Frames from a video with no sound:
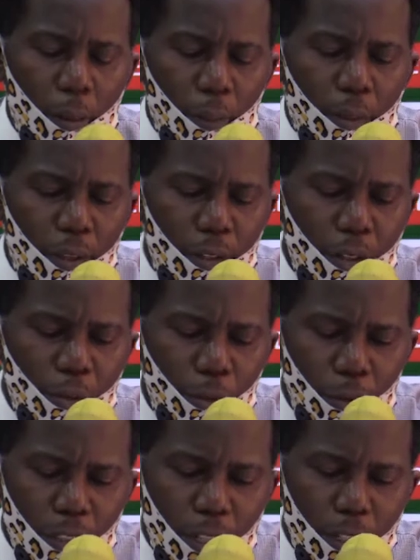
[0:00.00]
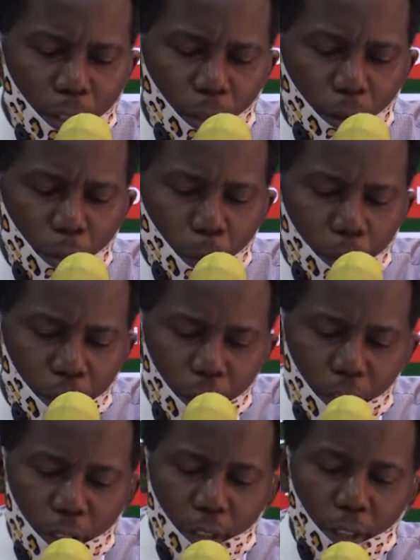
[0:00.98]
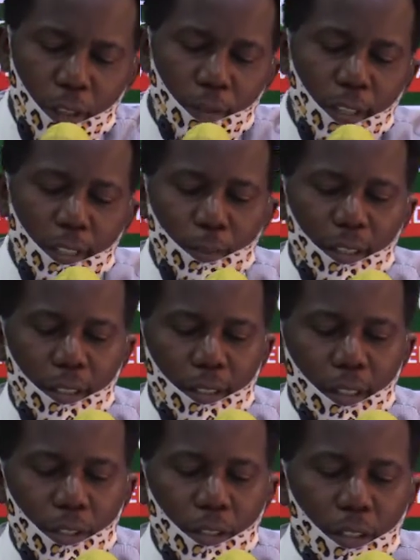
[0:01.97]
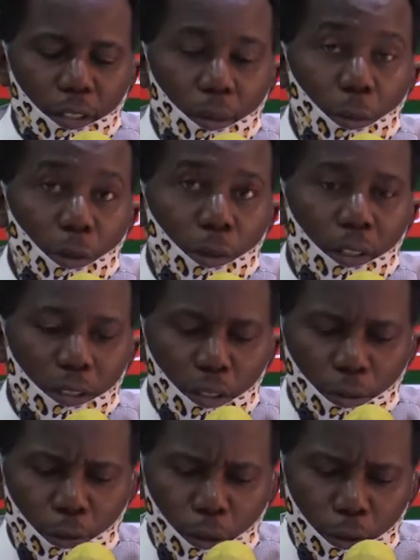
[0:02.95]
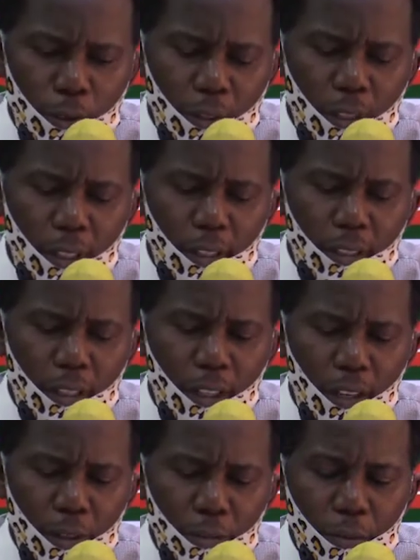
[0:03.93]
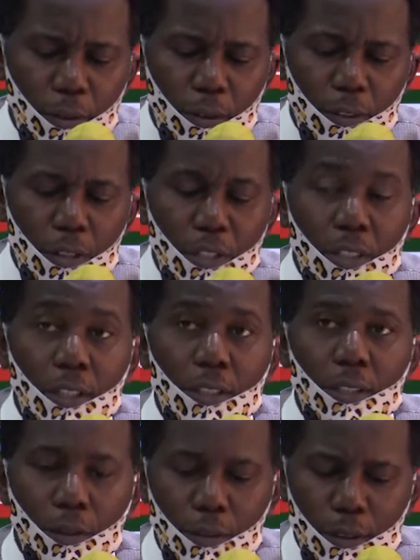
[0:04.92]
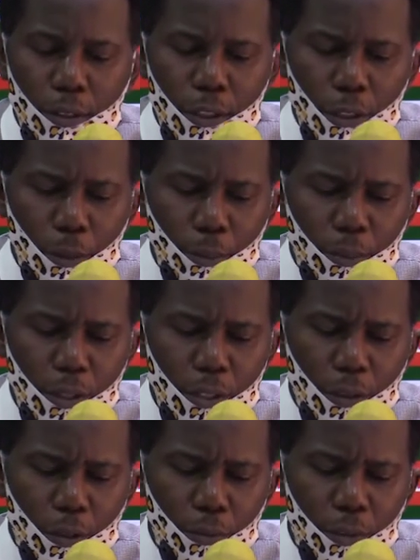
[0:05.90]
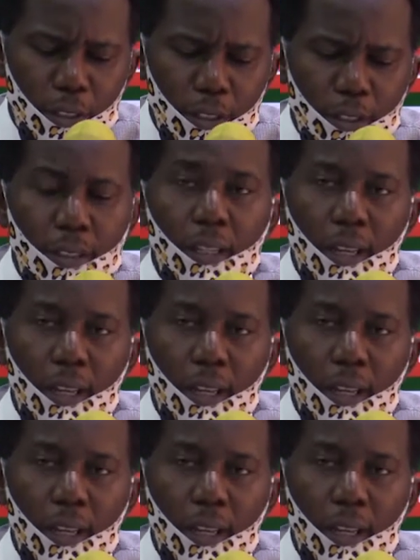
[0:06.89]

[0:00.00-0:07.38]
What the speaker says: being the full text of speech delivered by the National Democratic Front, NDF, on the State of the Nation press conference